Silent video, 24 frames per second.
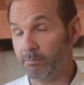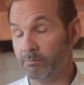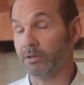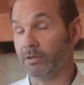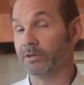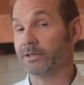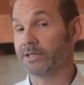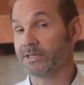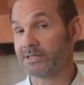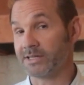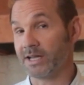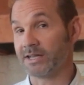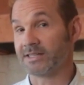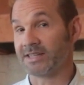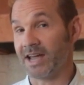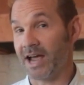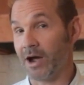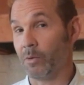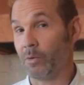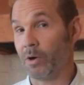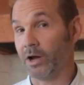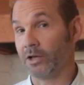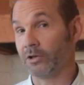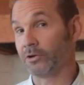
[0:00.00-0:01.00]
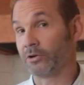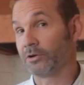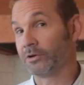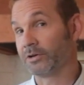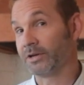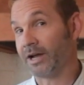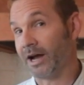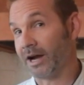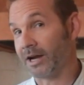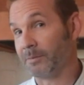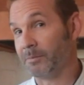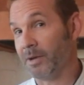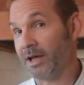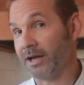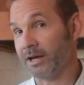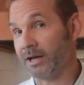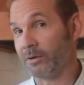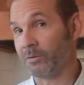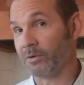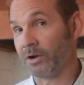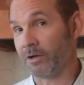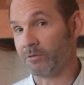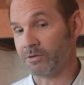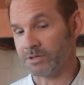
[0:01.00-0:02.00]
At least that's how I learned how to make it
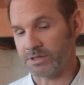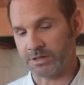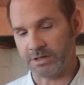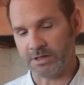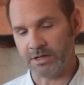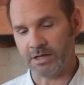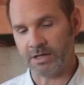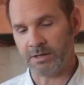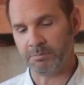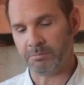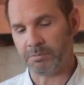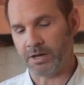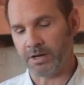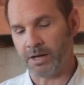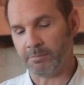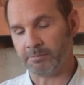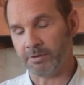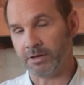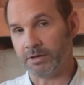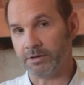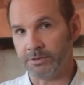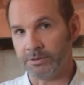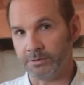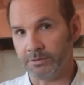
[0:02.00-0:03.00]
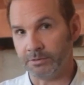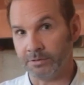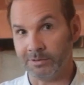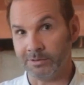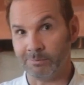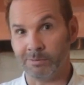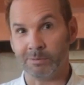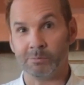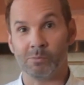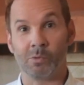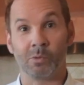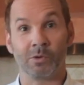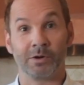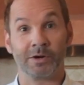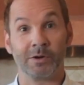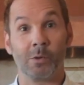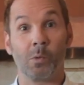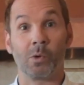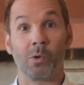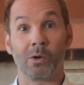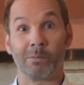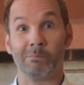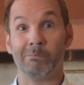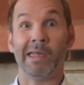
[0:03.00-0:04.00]
when I was a kid, but I'm going to do a little bit more
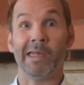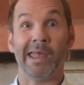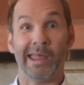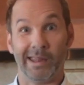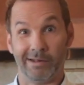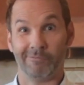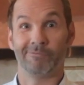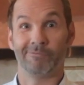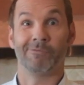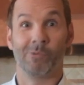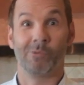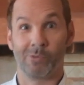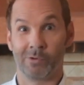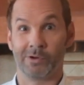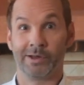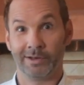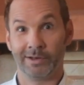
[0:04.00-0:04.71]
gourmet for you